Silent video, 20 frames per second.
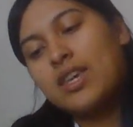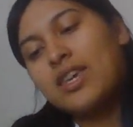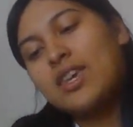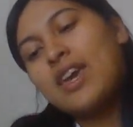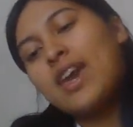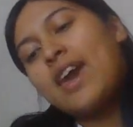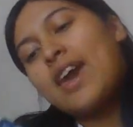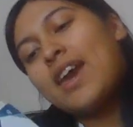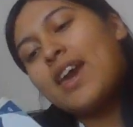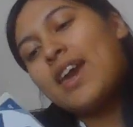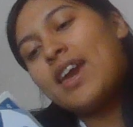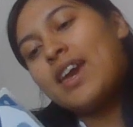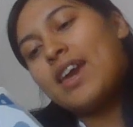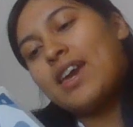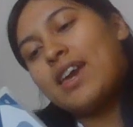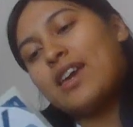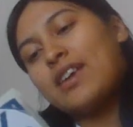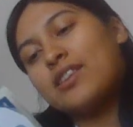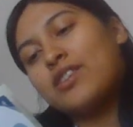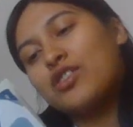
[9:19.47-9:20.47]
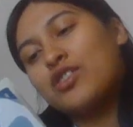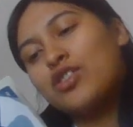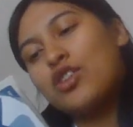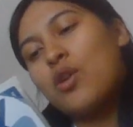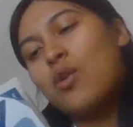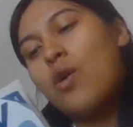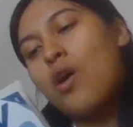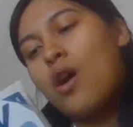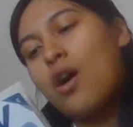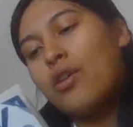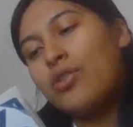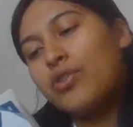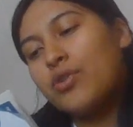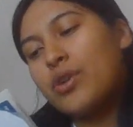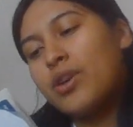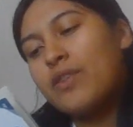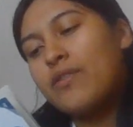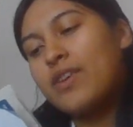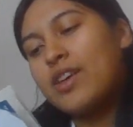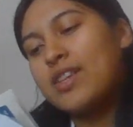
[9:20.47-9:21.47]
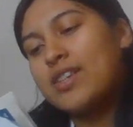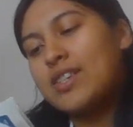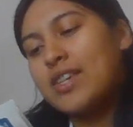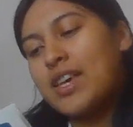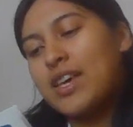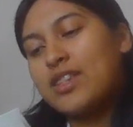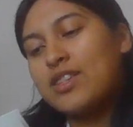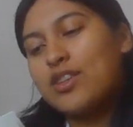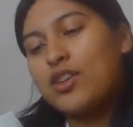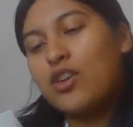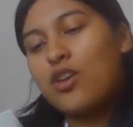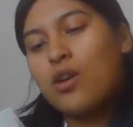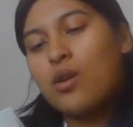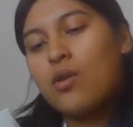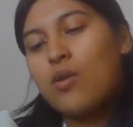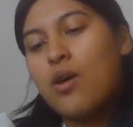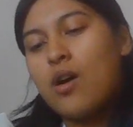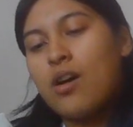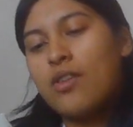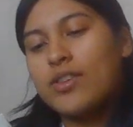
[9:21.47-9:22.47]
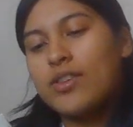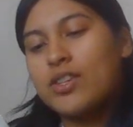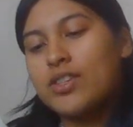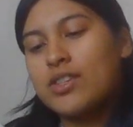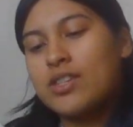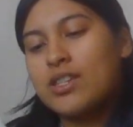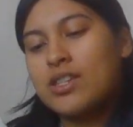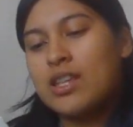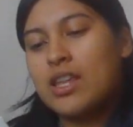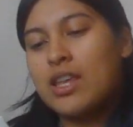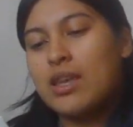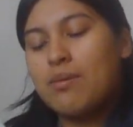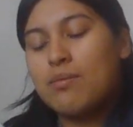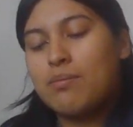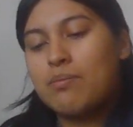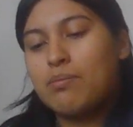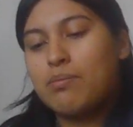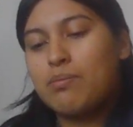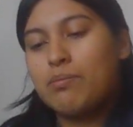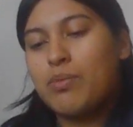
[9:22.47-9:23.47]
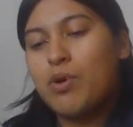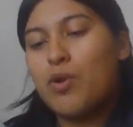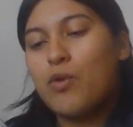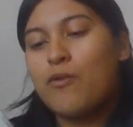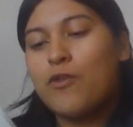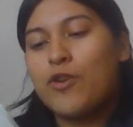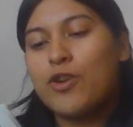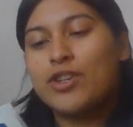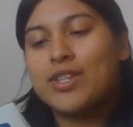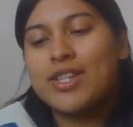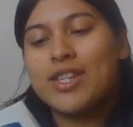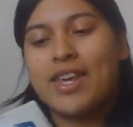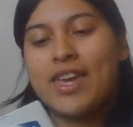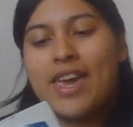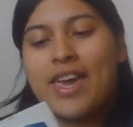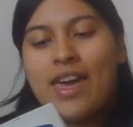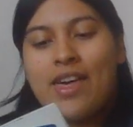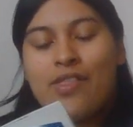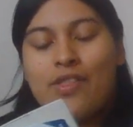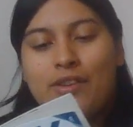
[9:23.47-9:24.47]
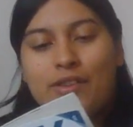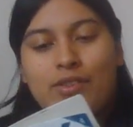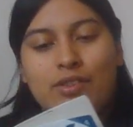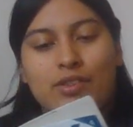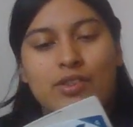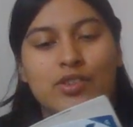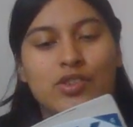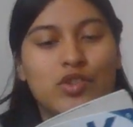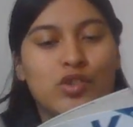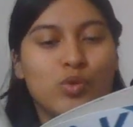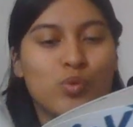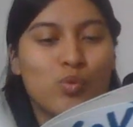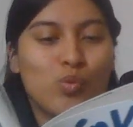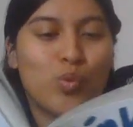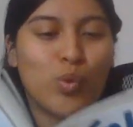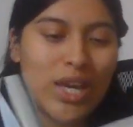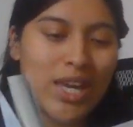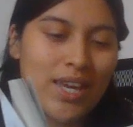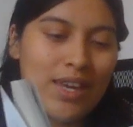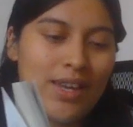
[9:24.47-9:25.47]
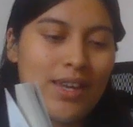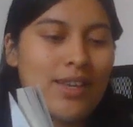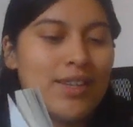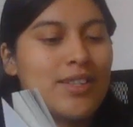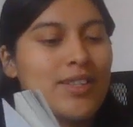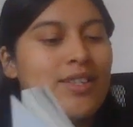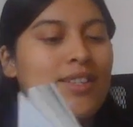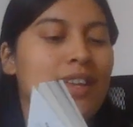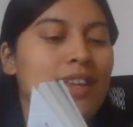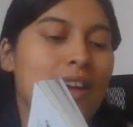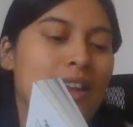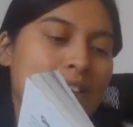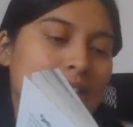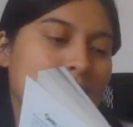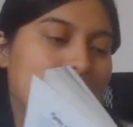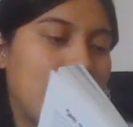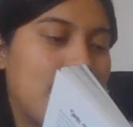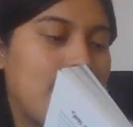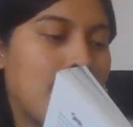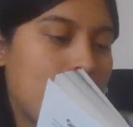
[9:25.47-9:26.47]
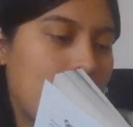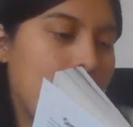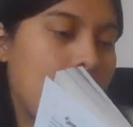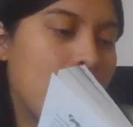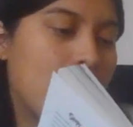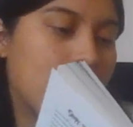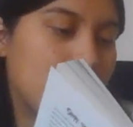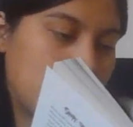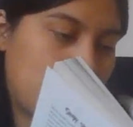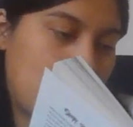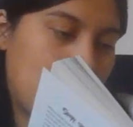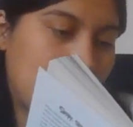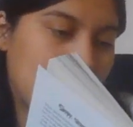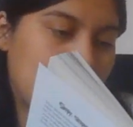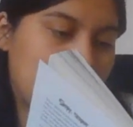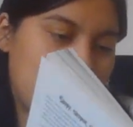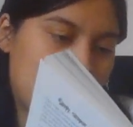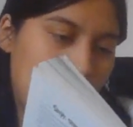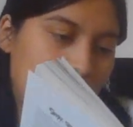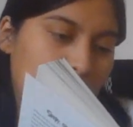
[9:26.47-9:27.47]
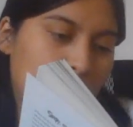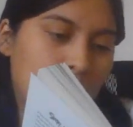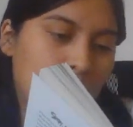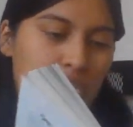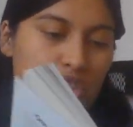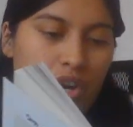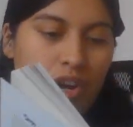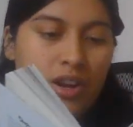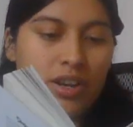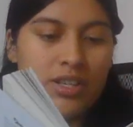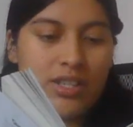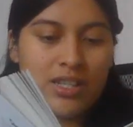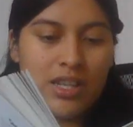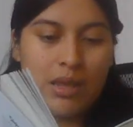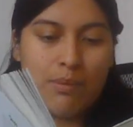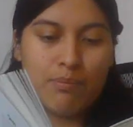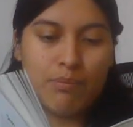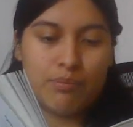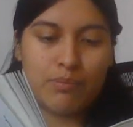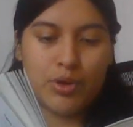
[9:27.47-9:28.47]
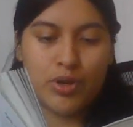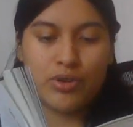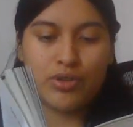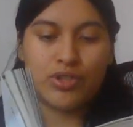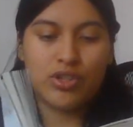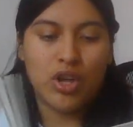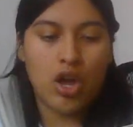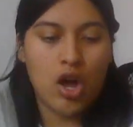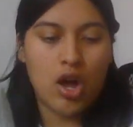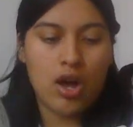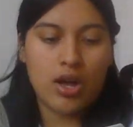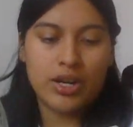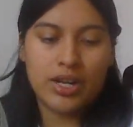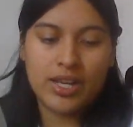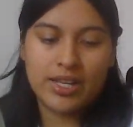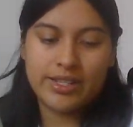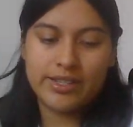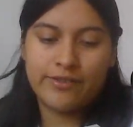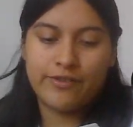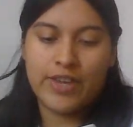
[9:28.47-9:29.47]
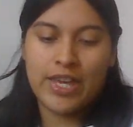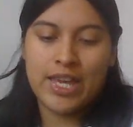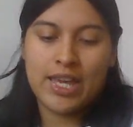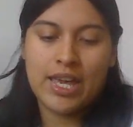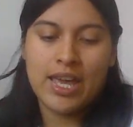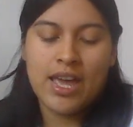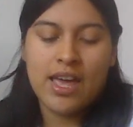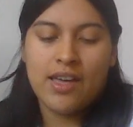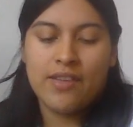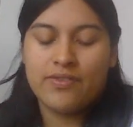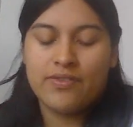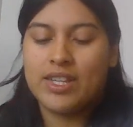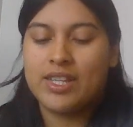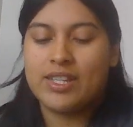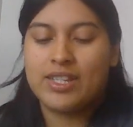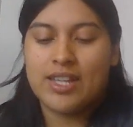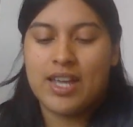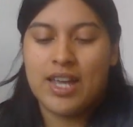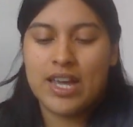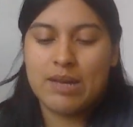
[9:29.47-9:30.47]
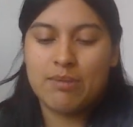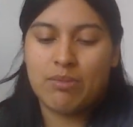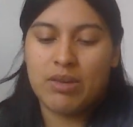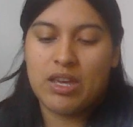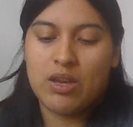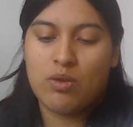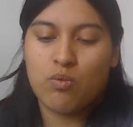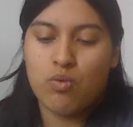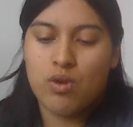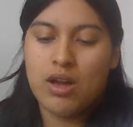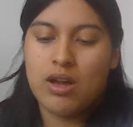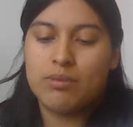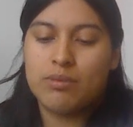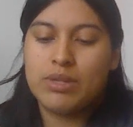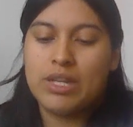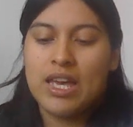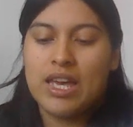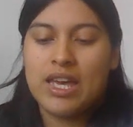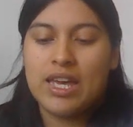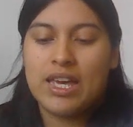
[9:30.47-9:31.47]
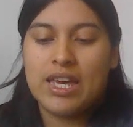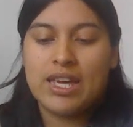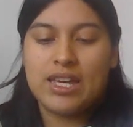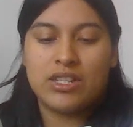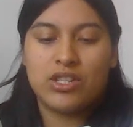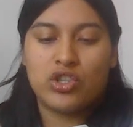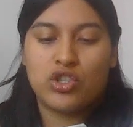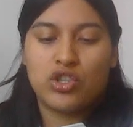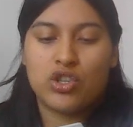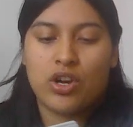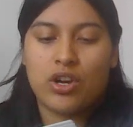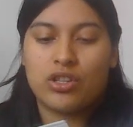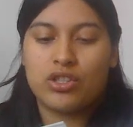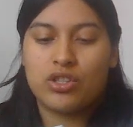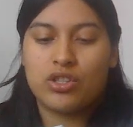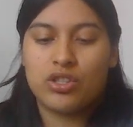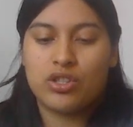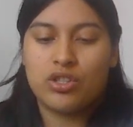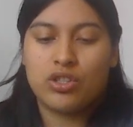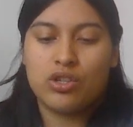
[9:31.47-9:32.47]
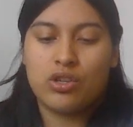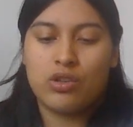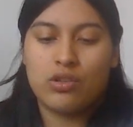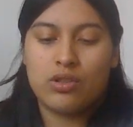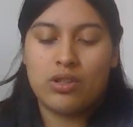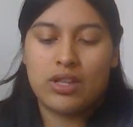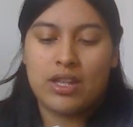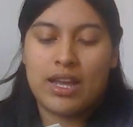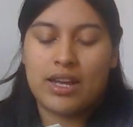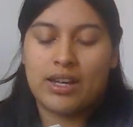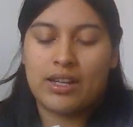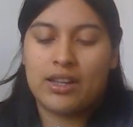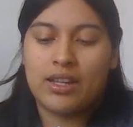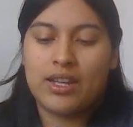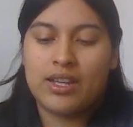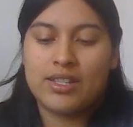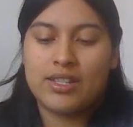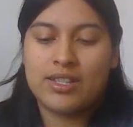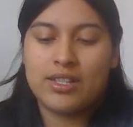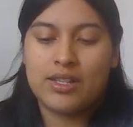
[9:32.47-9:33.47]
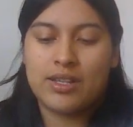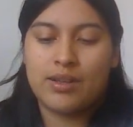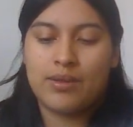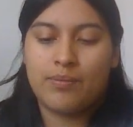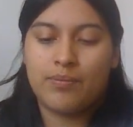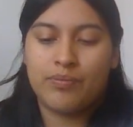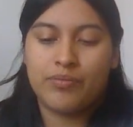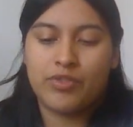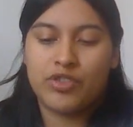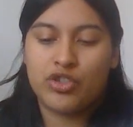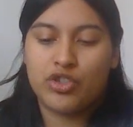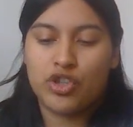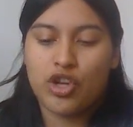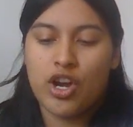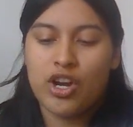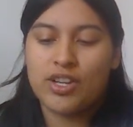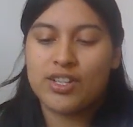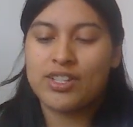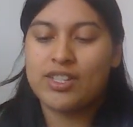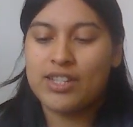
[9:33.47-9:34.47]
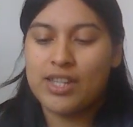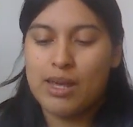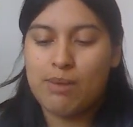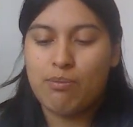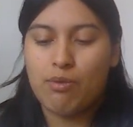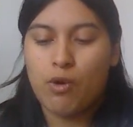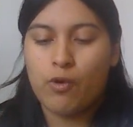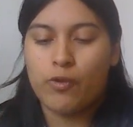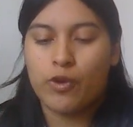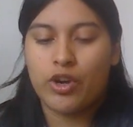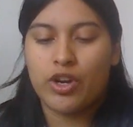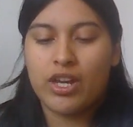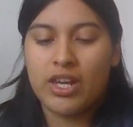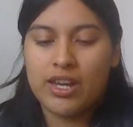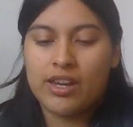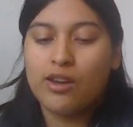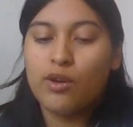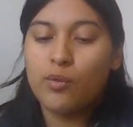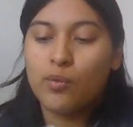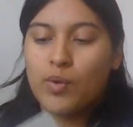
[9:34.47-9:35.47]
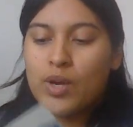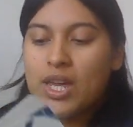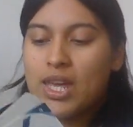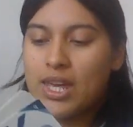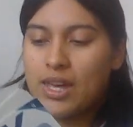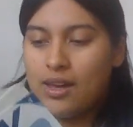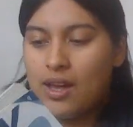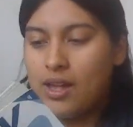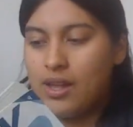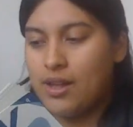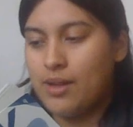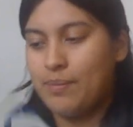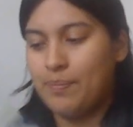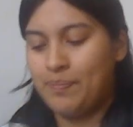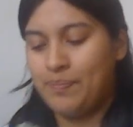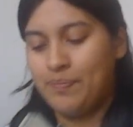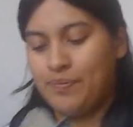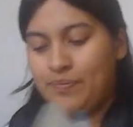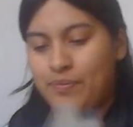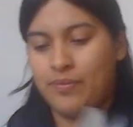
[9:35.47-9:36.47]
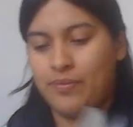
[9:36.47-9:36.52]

Yay! So all 3 of us get to go on the sleepover together. Sweet, said Stink. Stink slipped the shark slippers on his feet. This time he rubbed his shark tooth necklace. Shark sleepover, here we come.